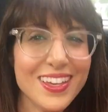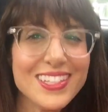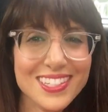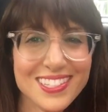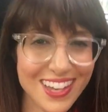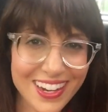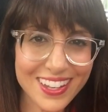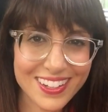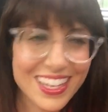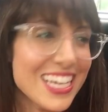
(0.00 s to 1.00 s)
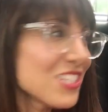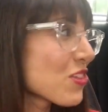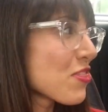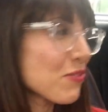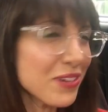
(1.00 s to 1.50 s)
he's excited.
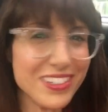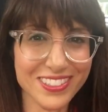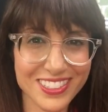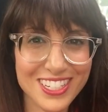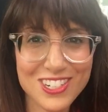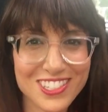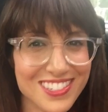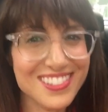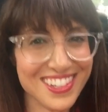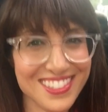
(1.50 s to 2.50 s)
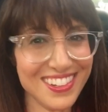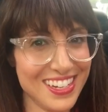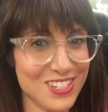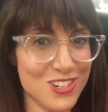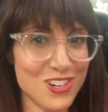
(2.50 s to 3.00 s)
He's thrilled. He just doesn't
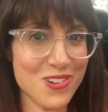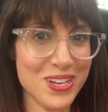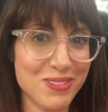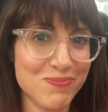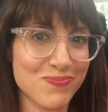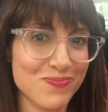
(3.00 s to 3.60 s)
like to show it.